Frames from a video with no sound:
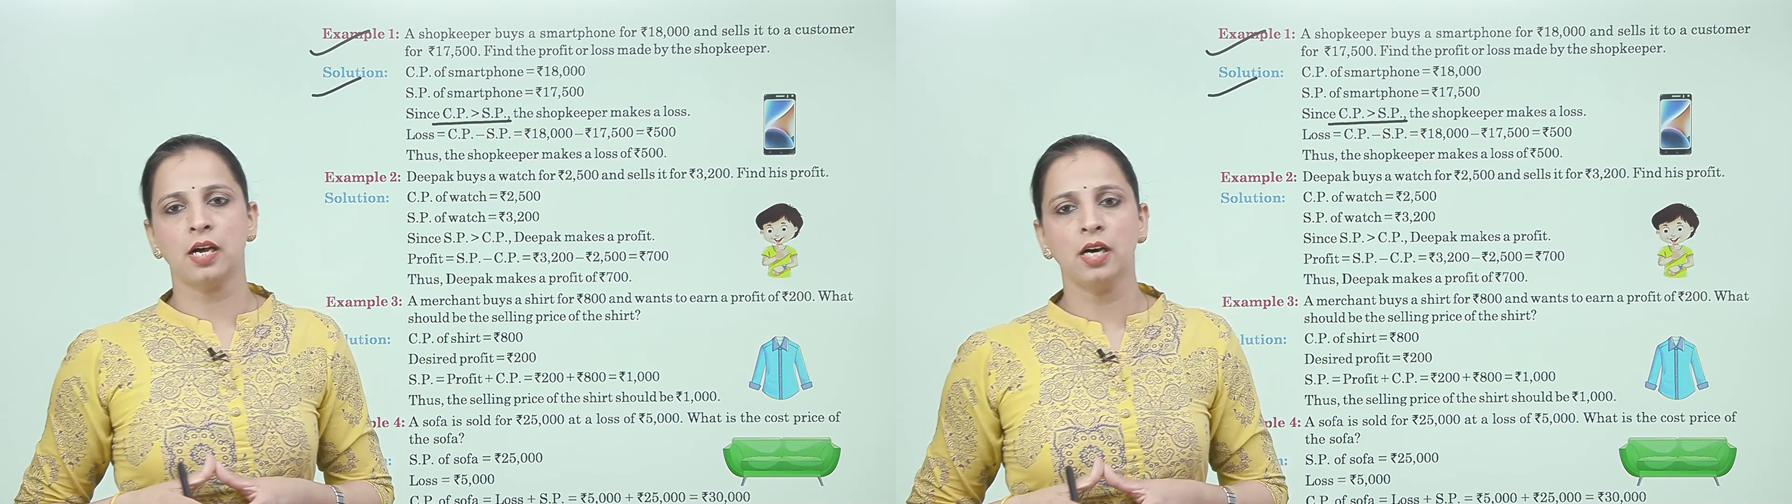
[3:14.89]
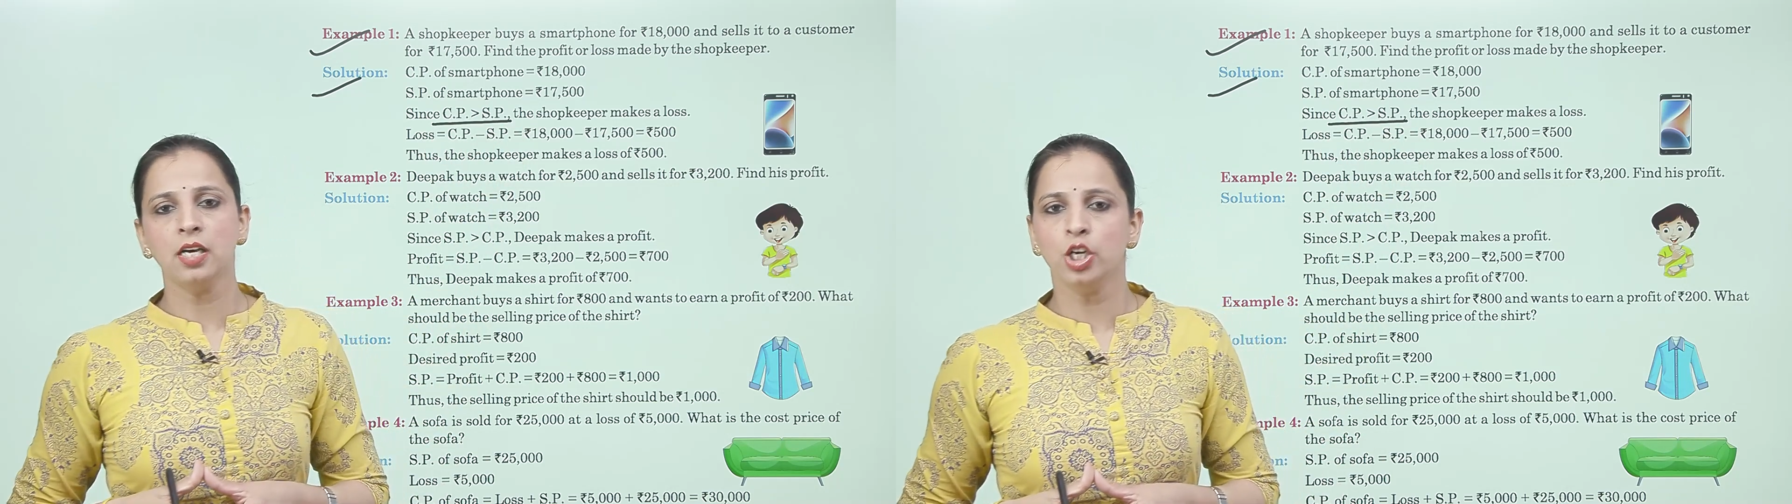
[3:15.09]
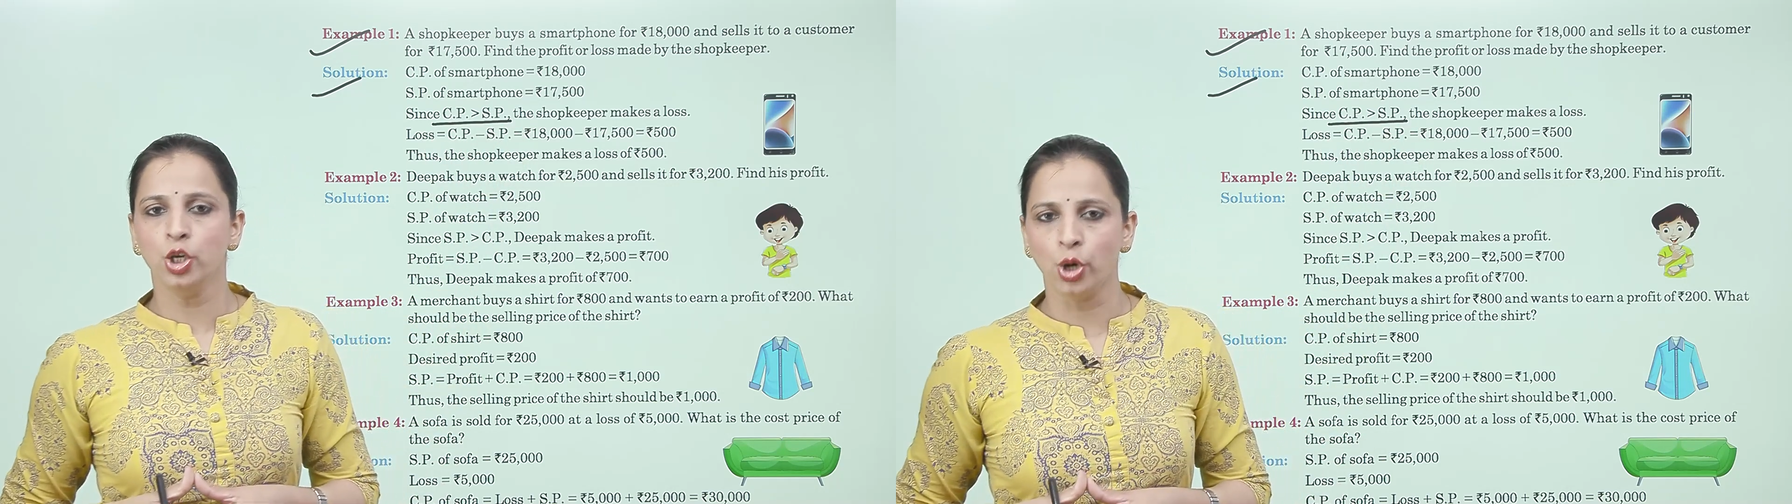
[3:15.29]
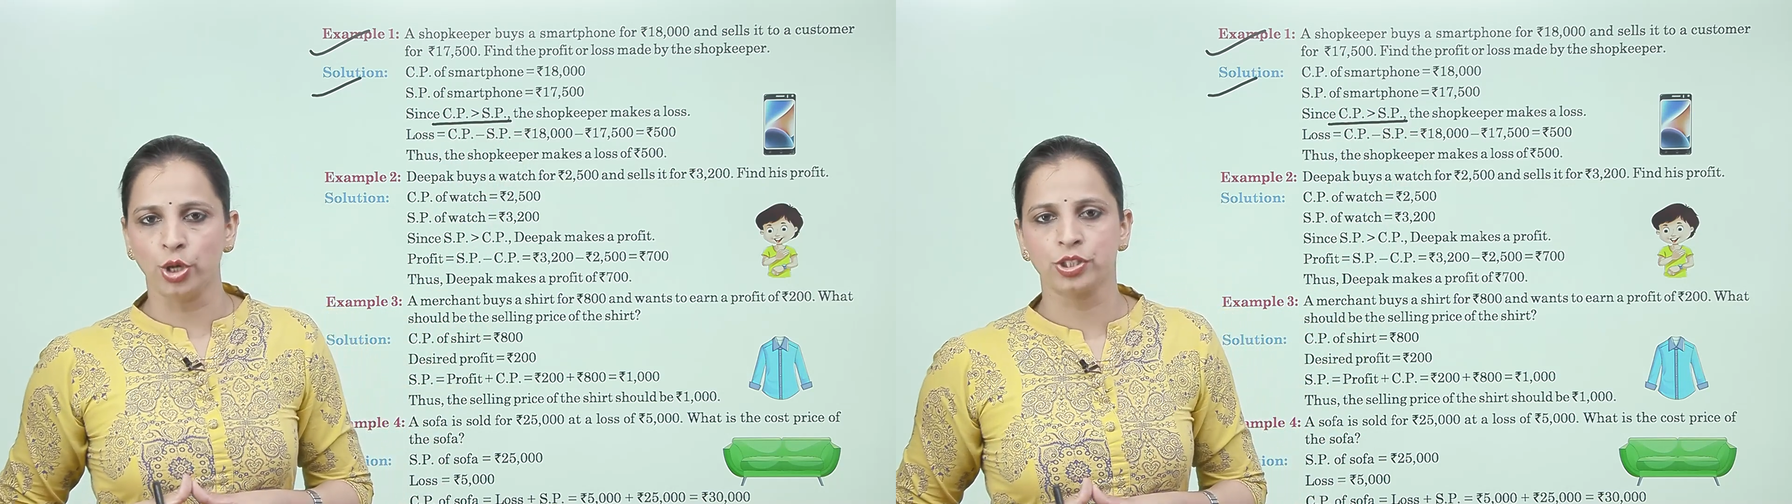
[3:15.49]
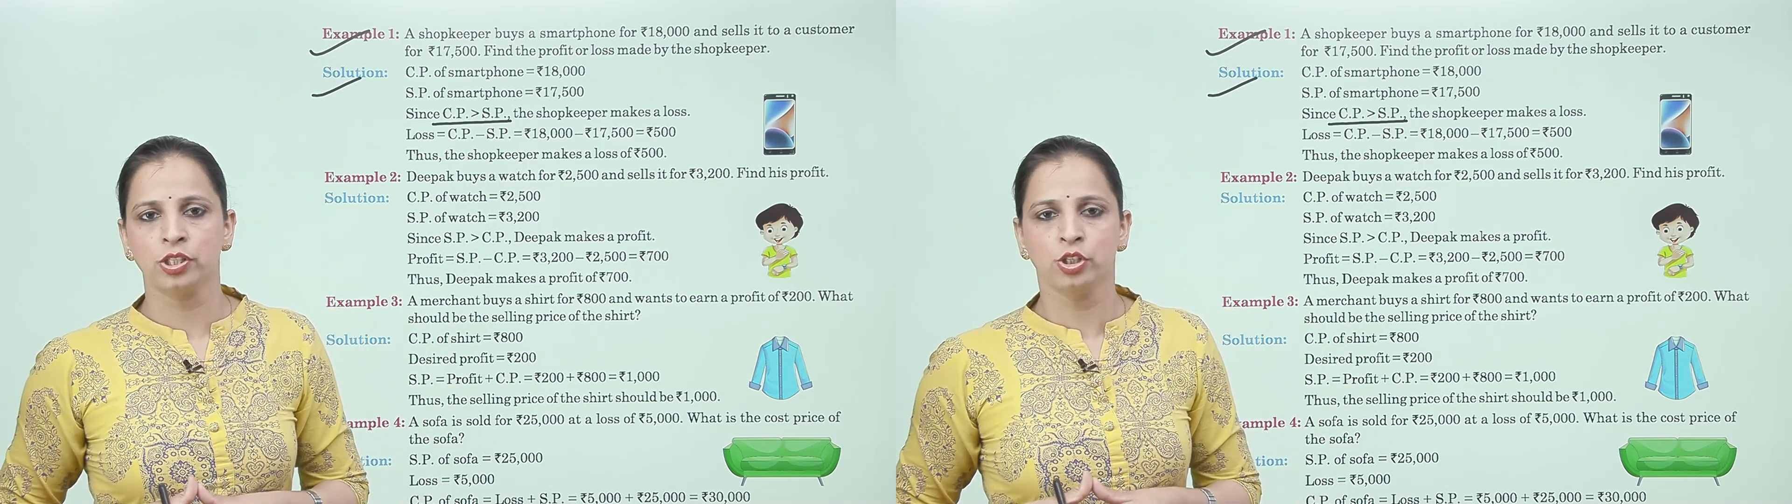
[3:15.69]
a
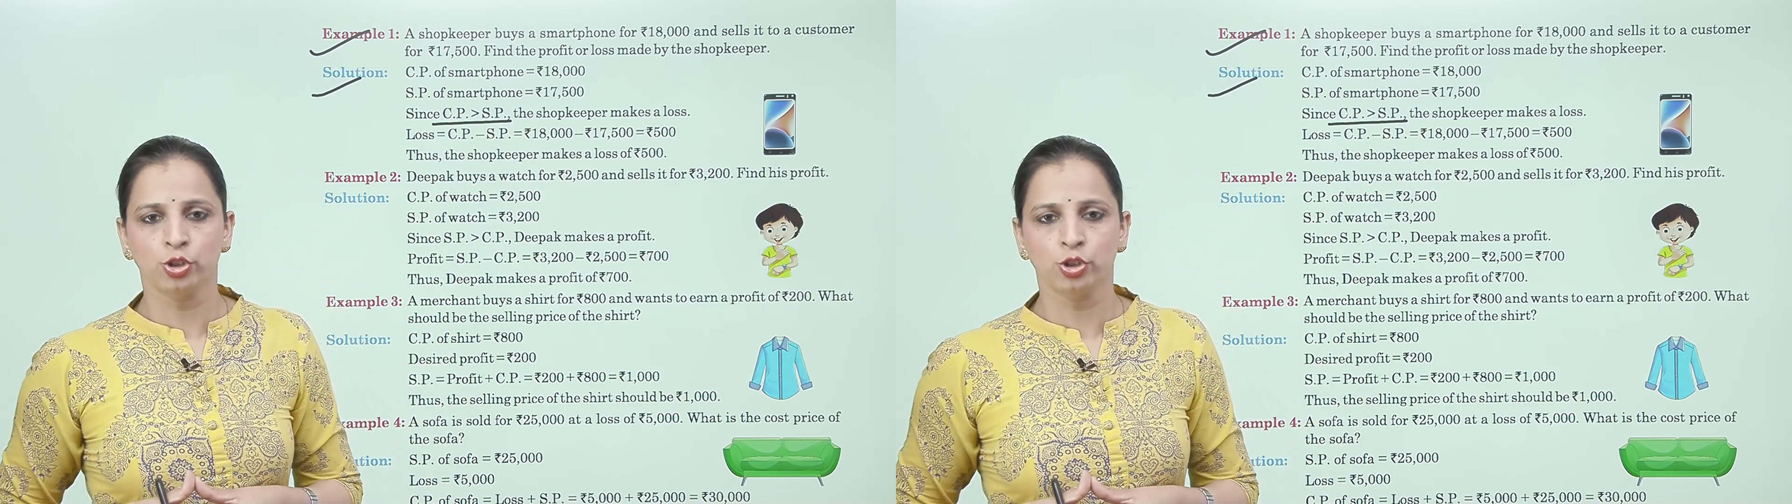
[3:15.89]
loss.